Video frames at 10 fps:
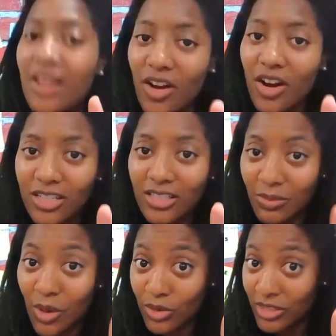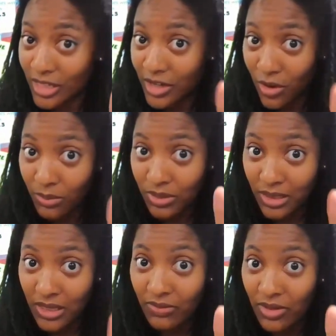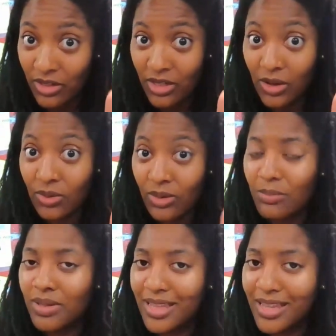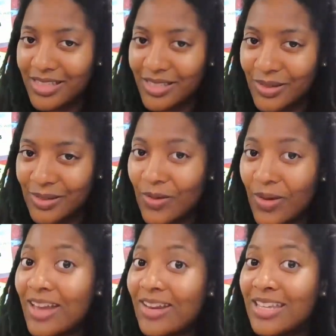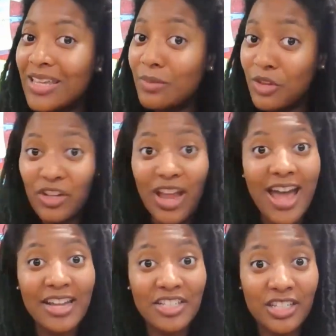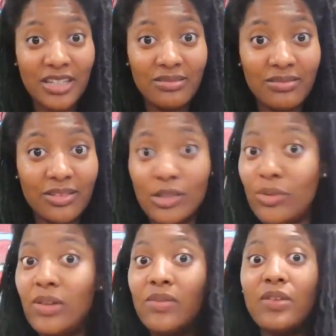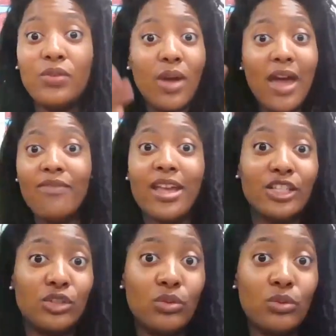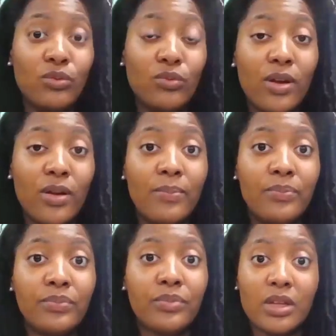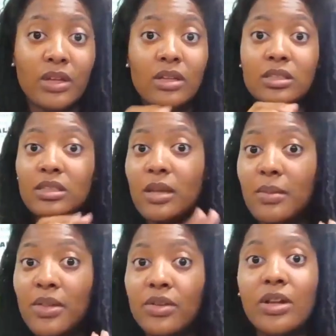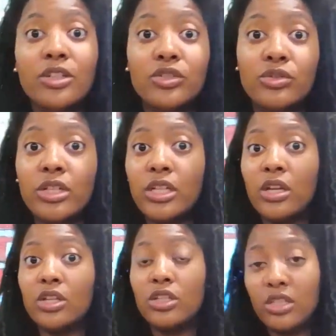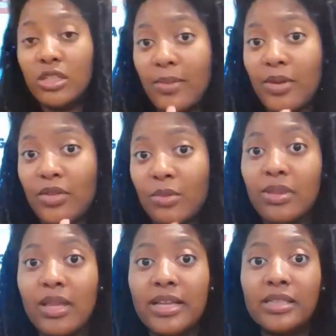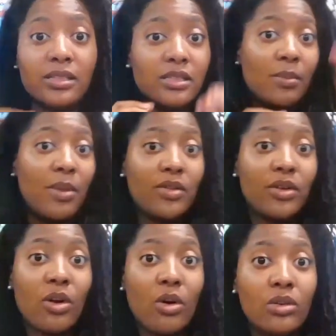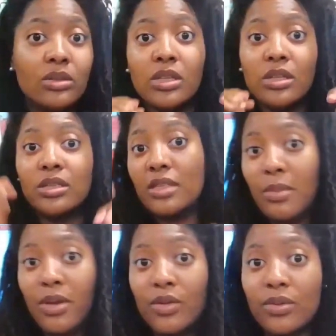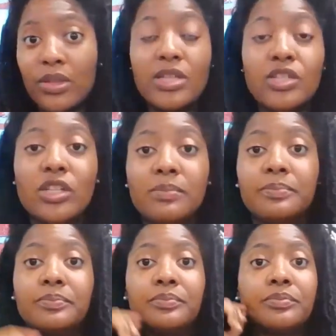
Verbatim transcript: there are some cultures that don't believe in deodorant, but they still know how to keep good hygiene. So even if you have that student from some other country, some other place, some other cult, some other religion,